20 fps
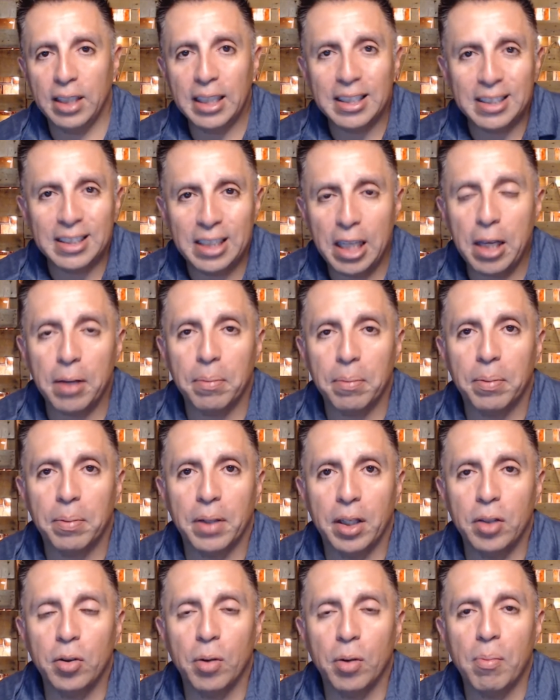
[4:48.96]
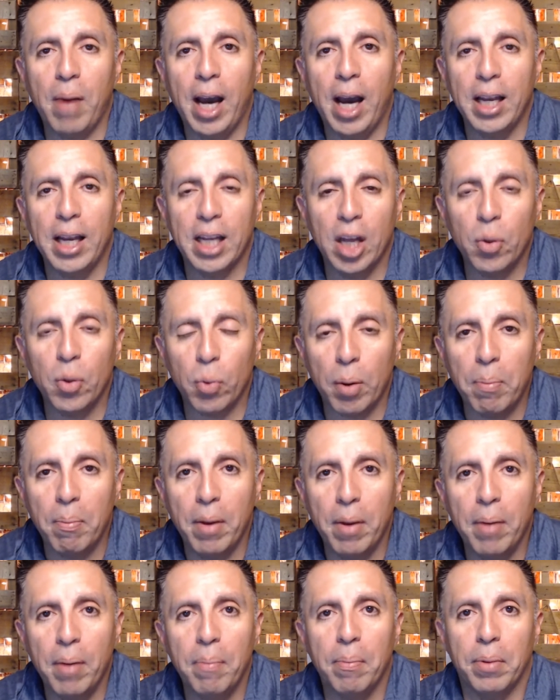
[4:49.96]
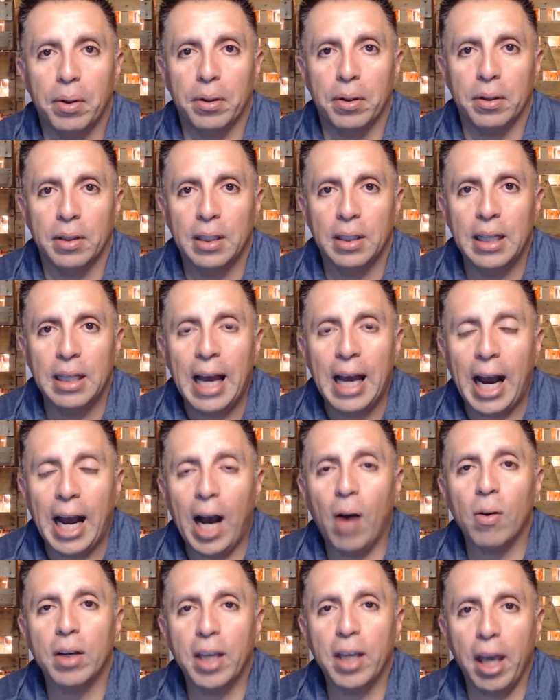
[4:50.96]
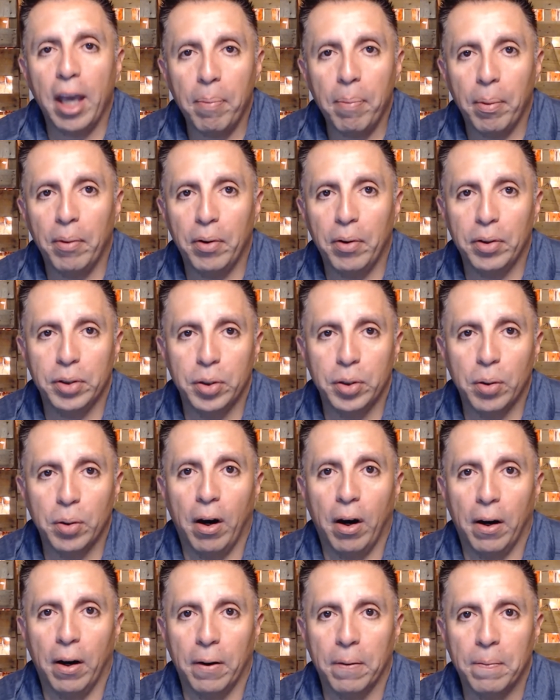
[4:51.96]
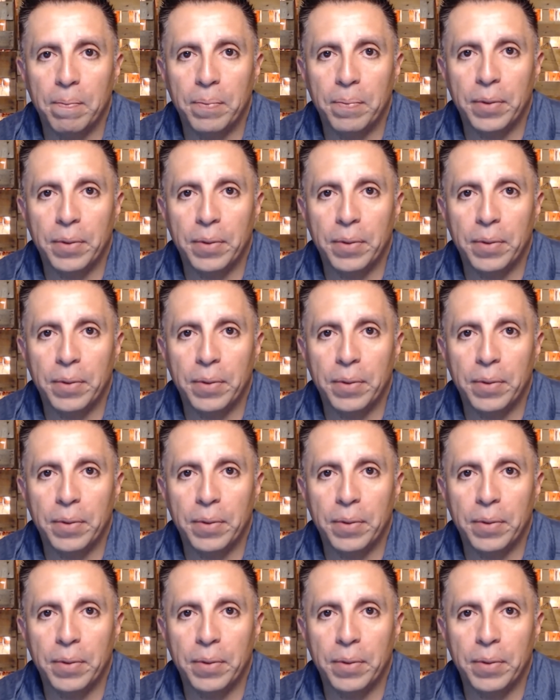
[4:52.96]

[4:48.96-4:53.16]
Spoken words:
deep in your mind and remember how capable you are.